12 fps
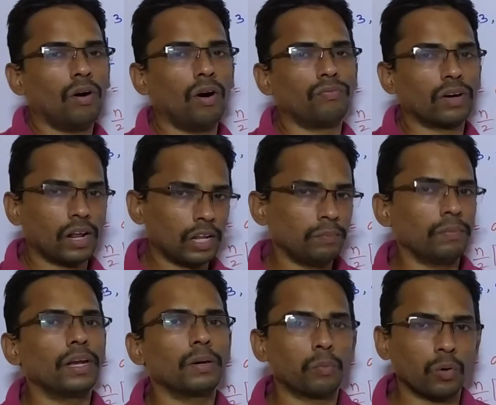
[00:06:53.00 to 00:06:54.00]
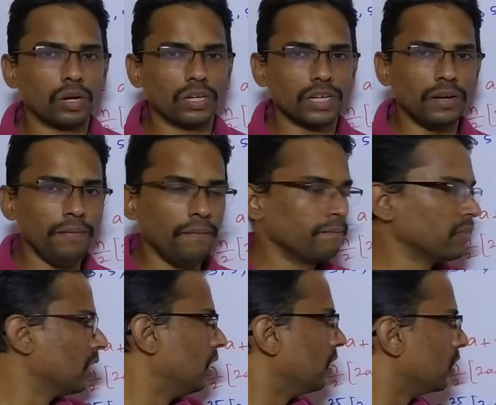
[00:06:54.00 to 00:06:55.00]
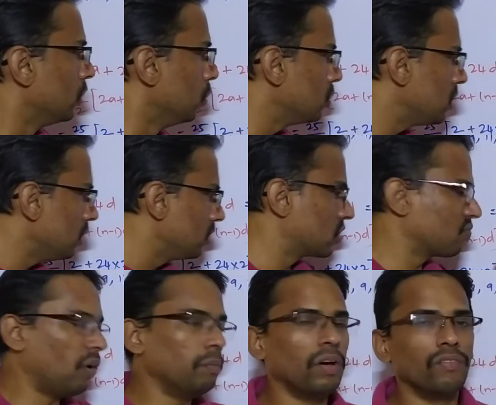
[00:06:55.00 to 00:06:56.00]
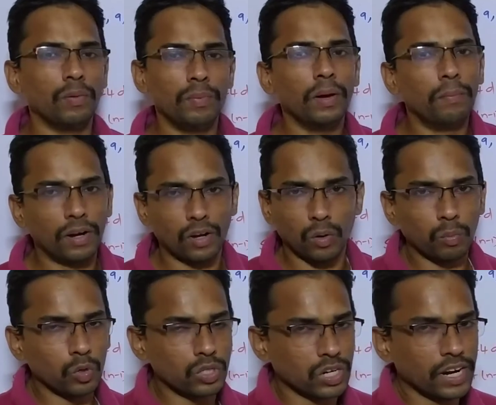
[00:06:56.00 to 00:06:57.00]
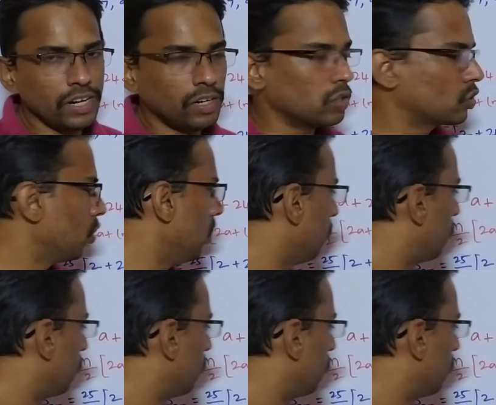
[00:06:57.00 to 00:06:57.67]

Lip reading: of our arithmetic progression, using this formula will be a better approach, right? So